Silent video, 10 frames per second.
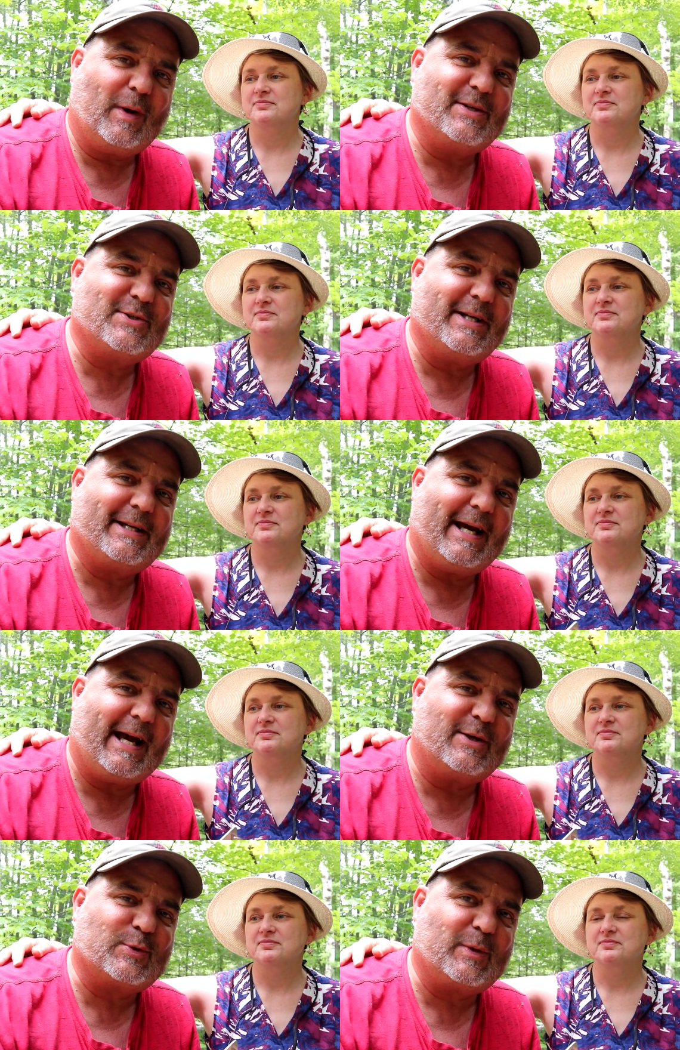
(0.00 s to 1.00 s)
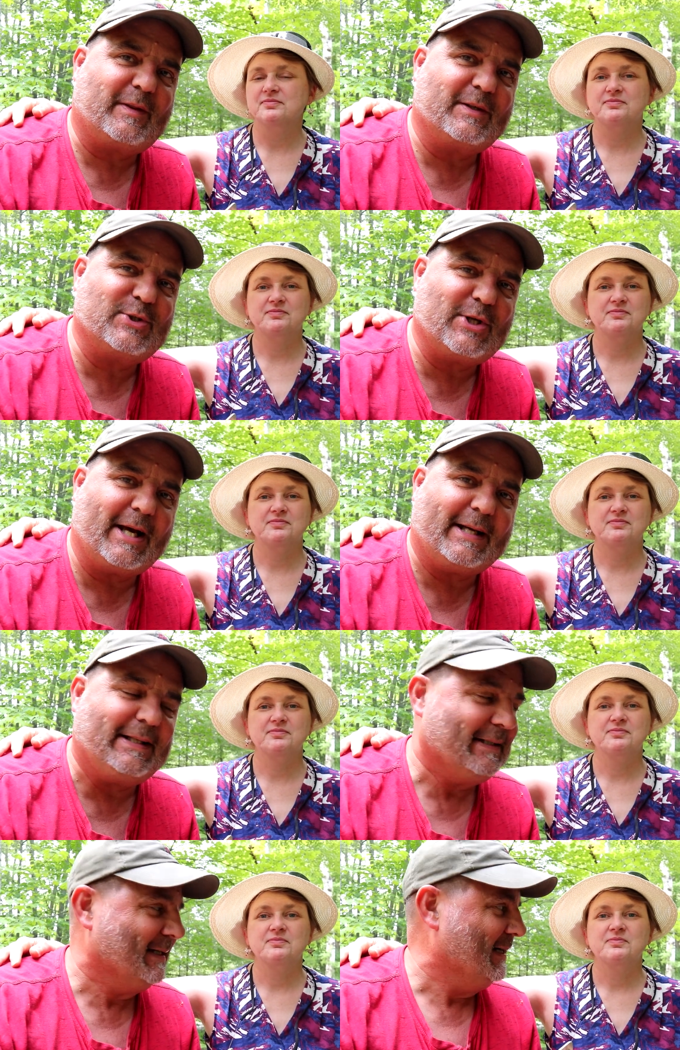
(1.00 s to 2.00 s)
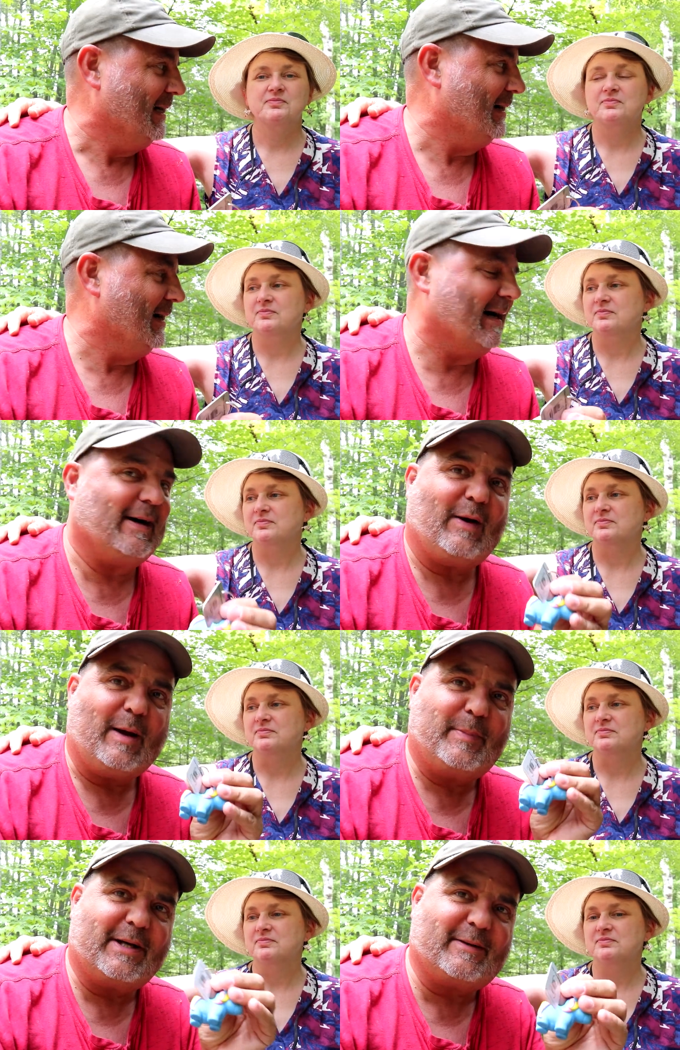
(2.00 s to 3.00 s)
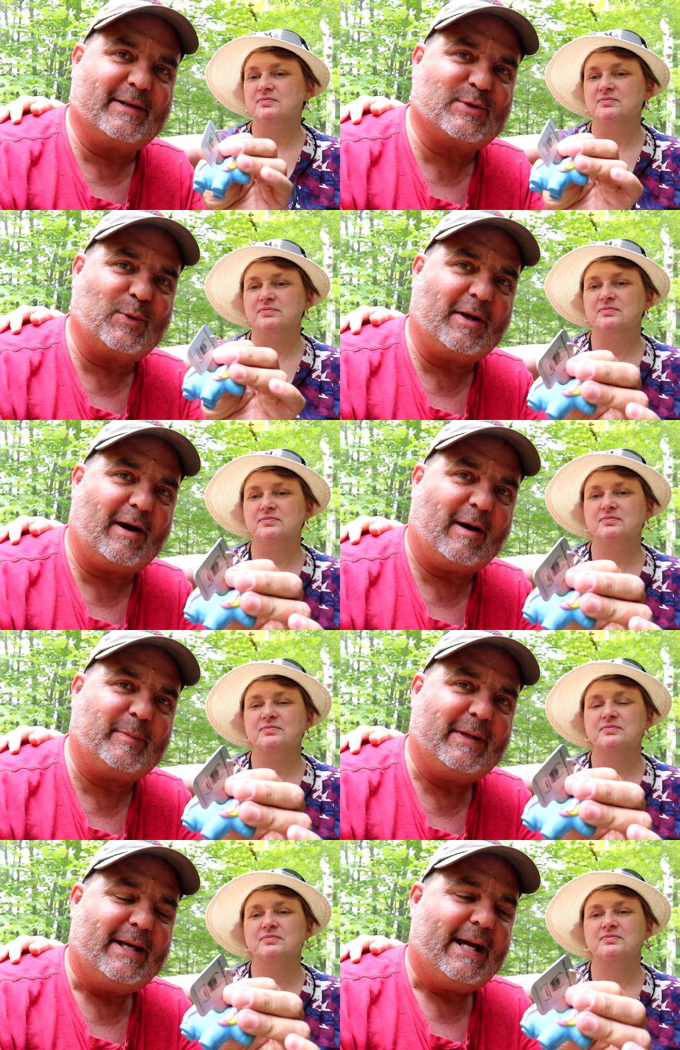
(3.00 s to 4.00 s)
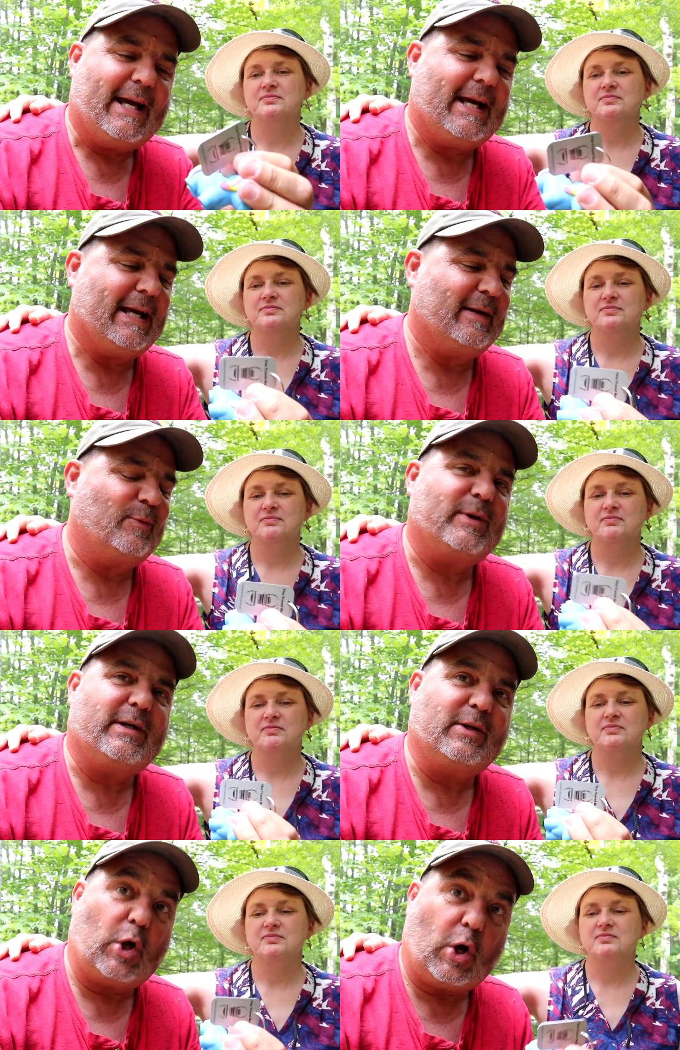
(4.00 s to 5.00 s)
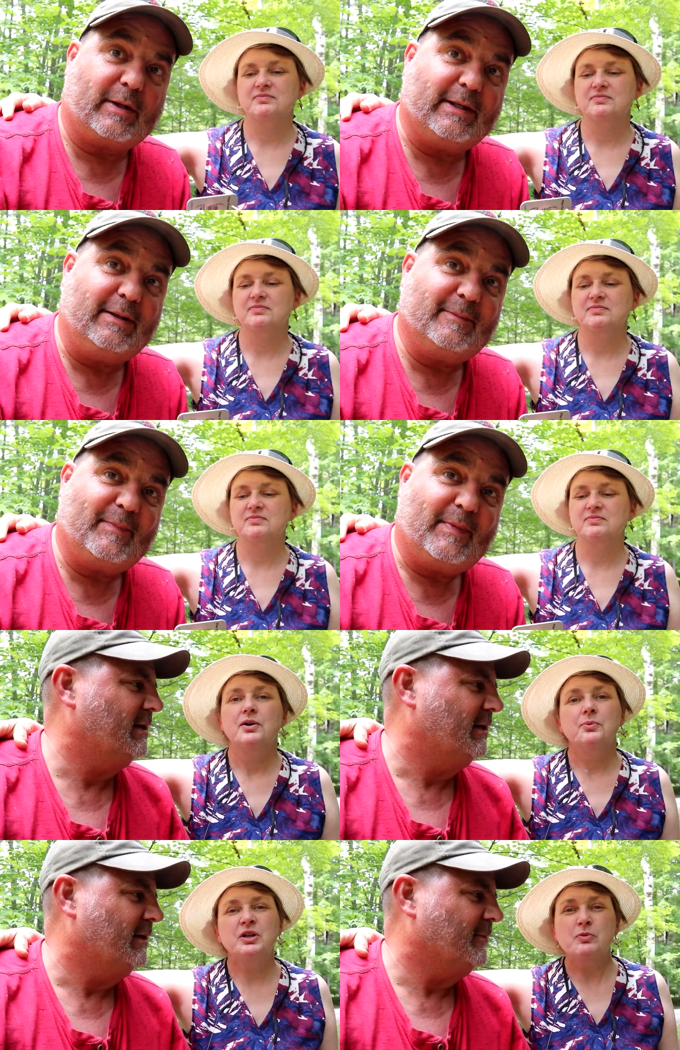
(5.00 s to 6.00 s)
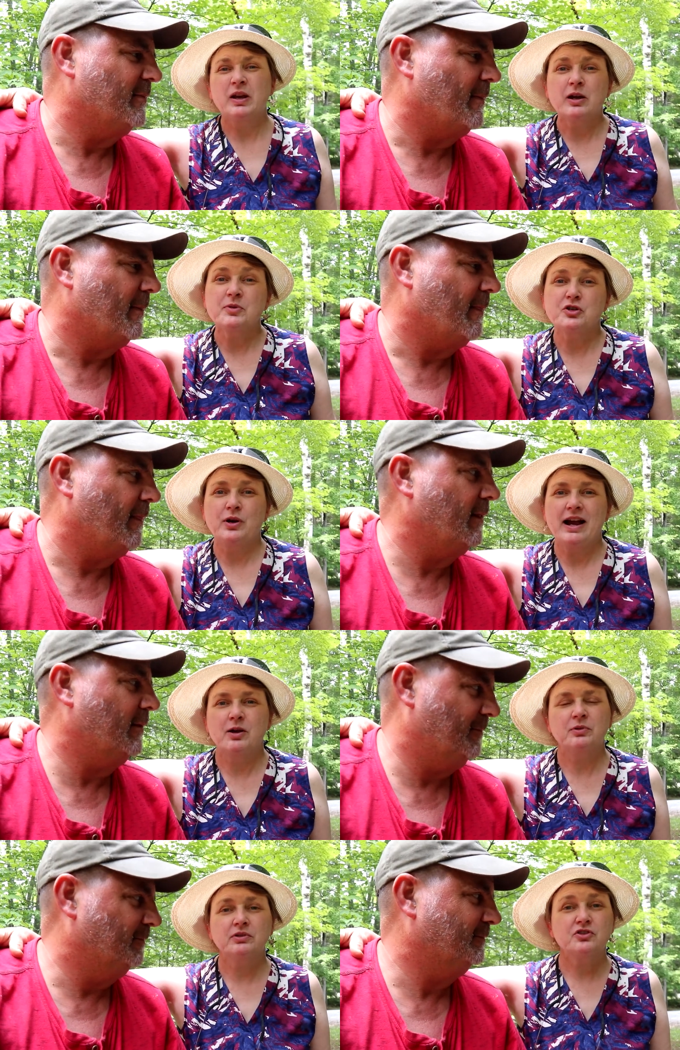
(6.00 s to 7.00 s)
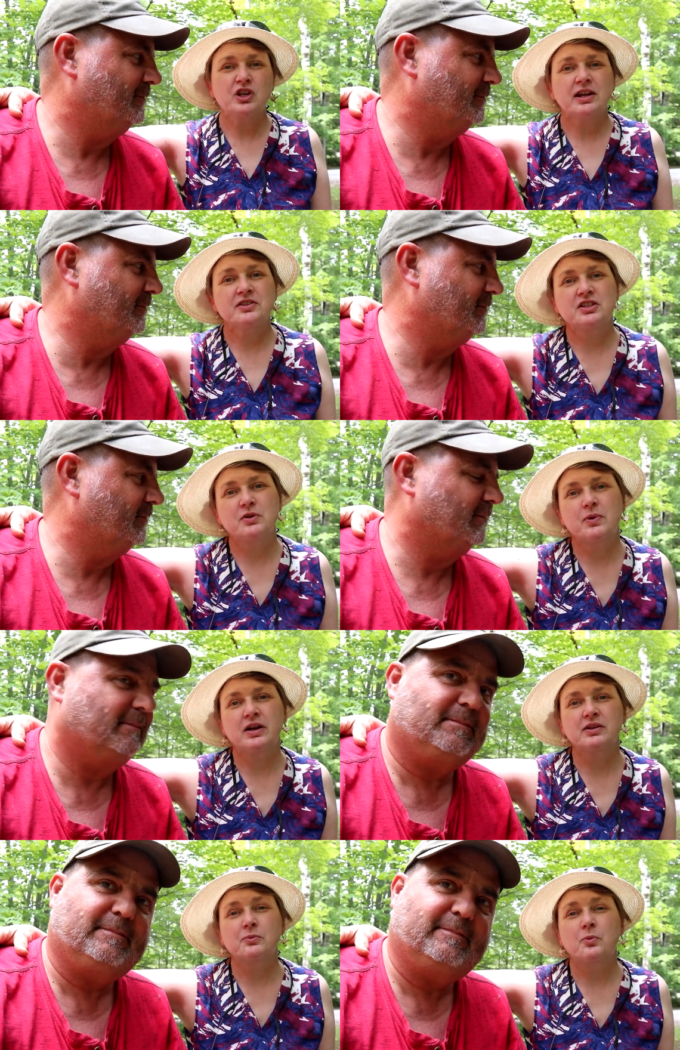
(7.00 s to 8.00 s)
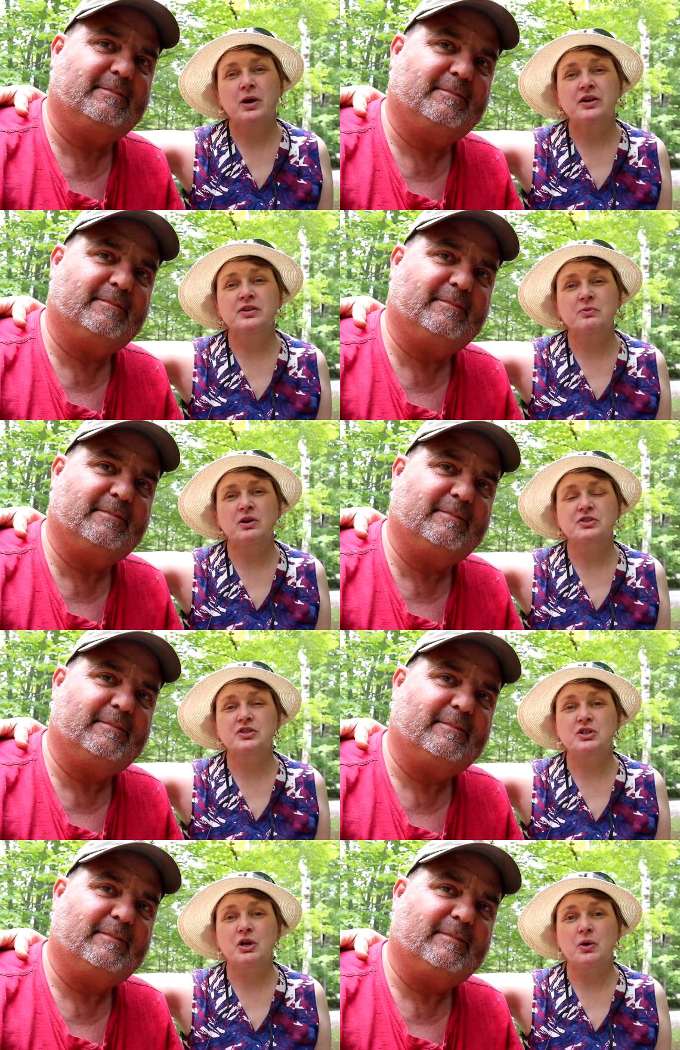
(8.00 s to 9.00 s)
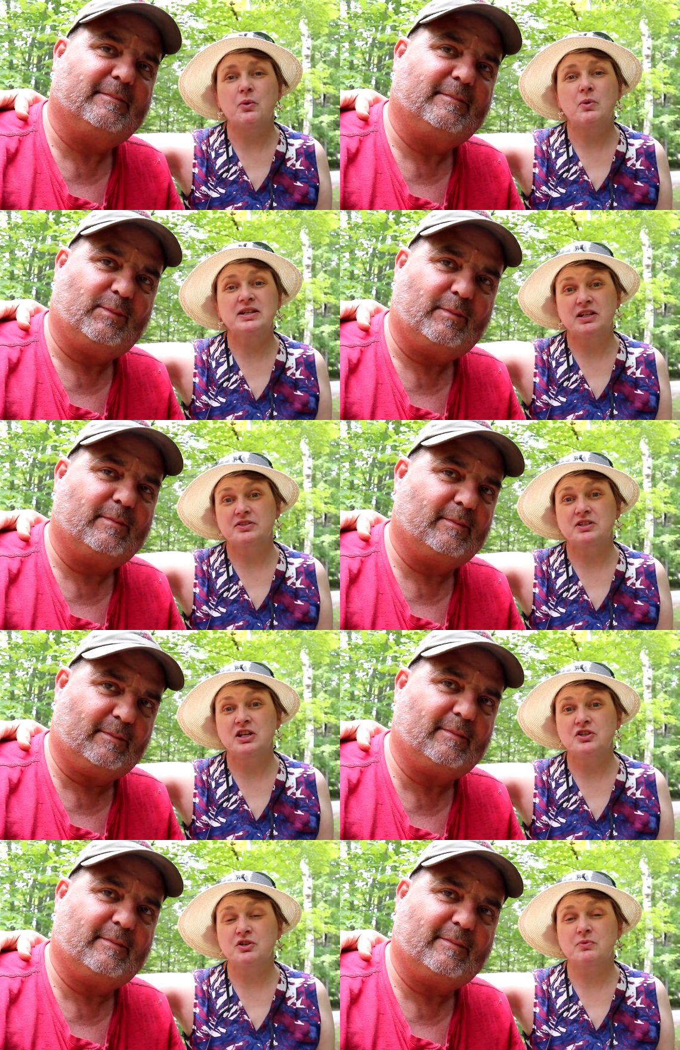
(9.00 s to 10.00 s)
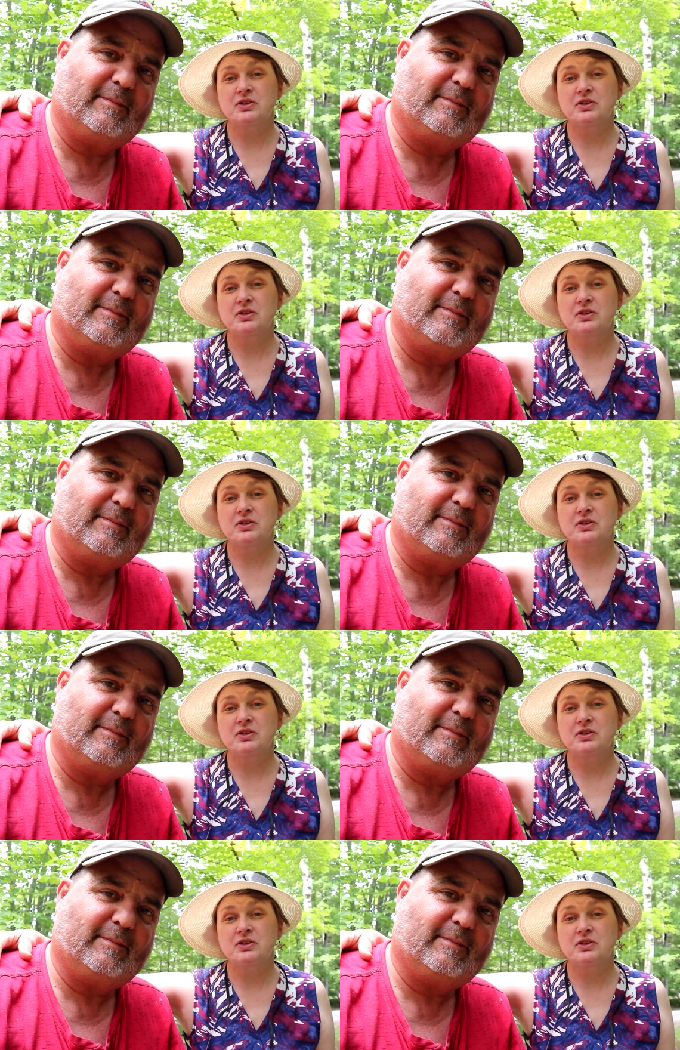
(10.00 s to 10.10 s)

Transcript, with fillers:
Speaker 1: Wednesday cache with the shed, uh, I picked this one up and we logged it
Speaker 2: when you pick up a trackable, check and see where it, where it wants to go, what destination it